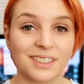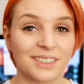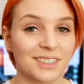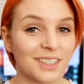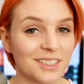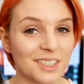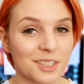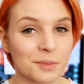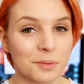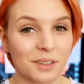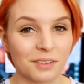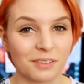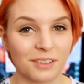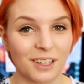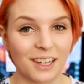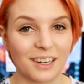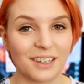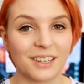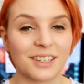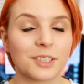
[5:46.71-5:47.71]
Doesn't smell of
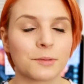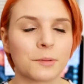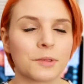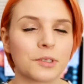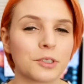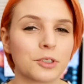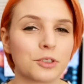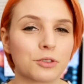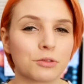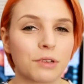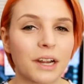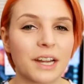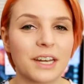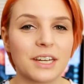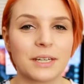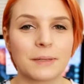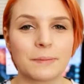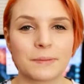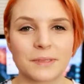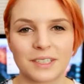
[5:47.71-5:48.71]
lilac, smells of
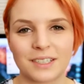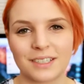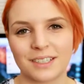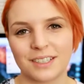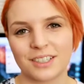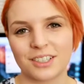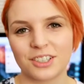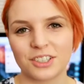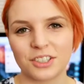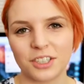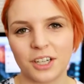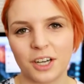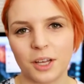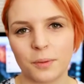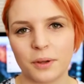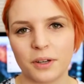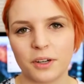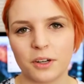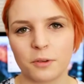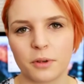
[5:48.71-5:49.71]
geraniums. Shut
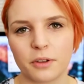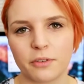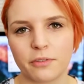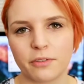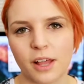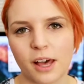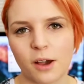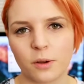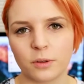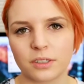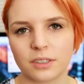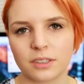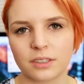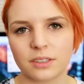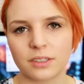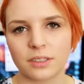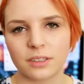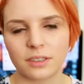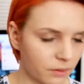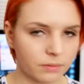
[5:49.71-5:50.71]
up, I know my
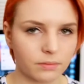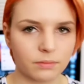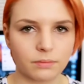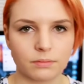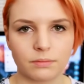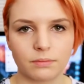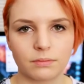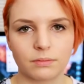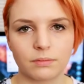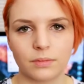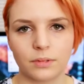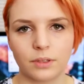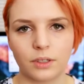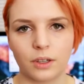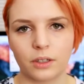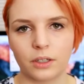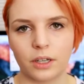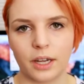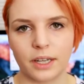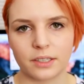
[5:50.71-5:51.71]
flowers. Look,
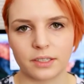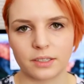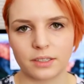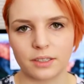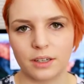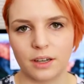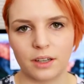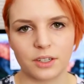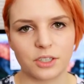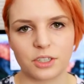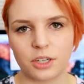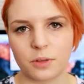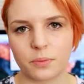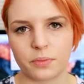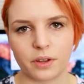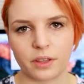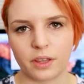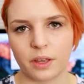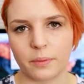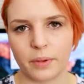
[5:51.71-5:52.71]
not nice. Lush,
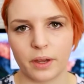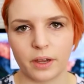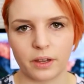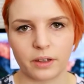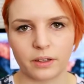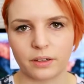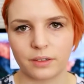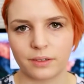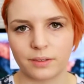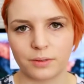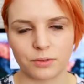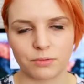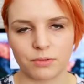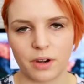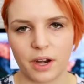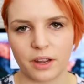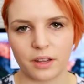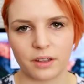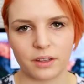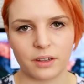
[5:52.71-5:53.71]
don't bring that back. It was
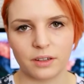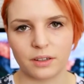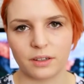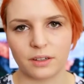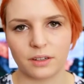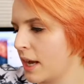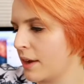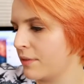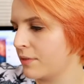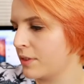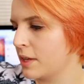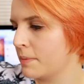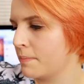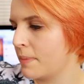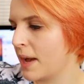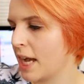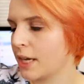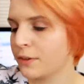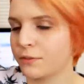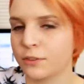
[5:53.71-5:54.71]
rank. Next we have the
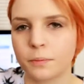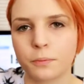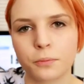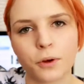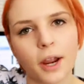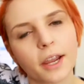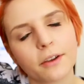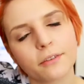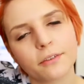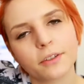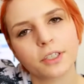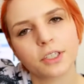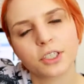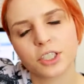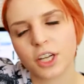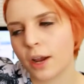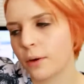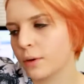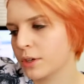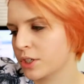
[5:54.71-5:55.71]
Back for
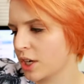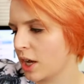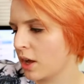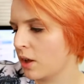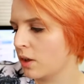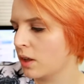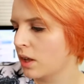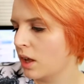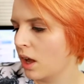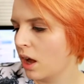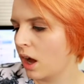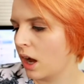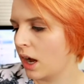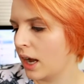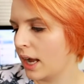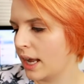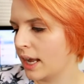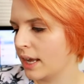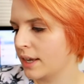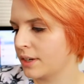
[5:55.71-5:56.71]
Breakfast shower gel.
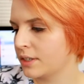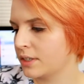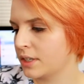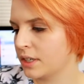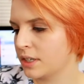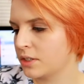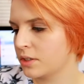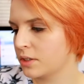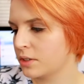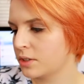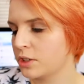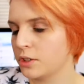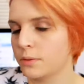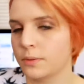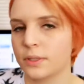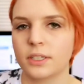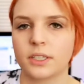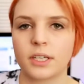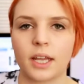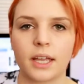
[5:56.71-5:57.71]
It took too
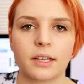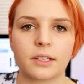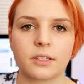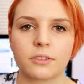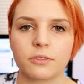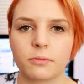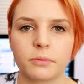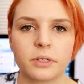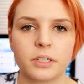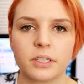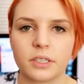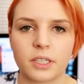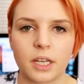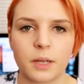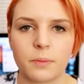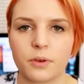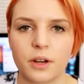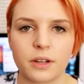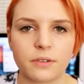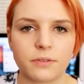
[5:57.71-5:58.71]
many takes for me to
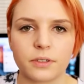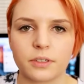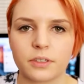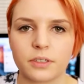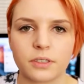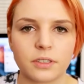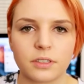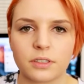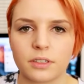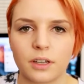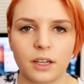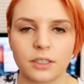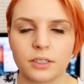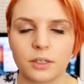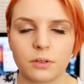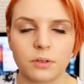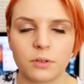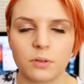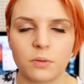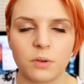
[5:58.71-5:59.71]
say breakfast. I
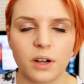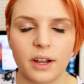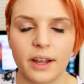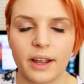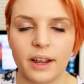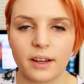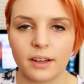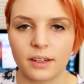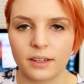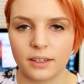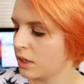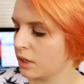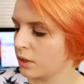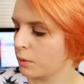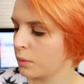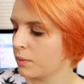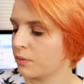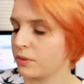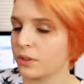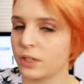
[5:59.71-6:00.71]
don't know why. This is
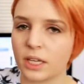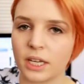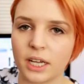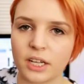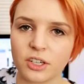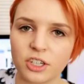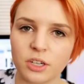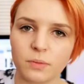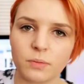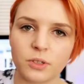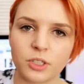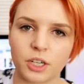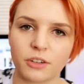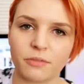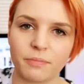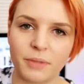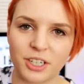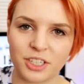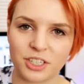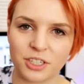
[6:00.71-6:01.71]
another one from the kitchen, which
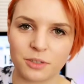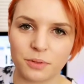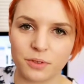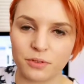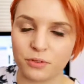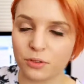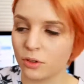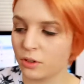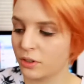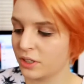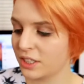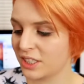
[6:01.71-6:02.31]
I've mentioned before.